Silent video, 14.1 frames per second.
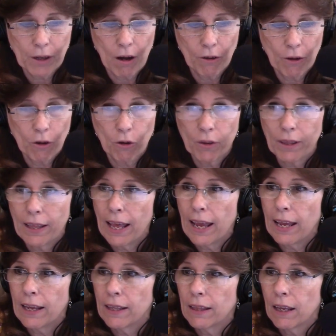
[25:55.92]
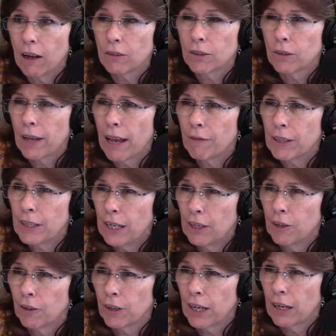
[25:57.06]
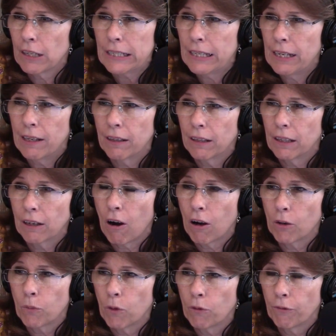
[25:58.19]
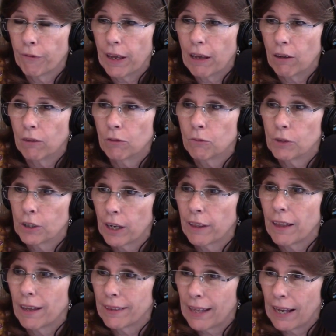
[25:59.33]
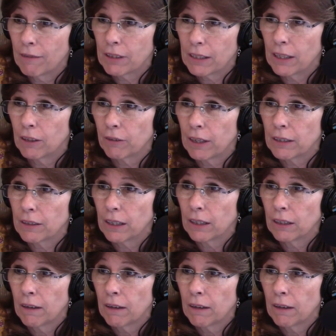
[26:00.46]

Although they they also have a ten year guarantee that the card won't fail, which I thought that was interesting.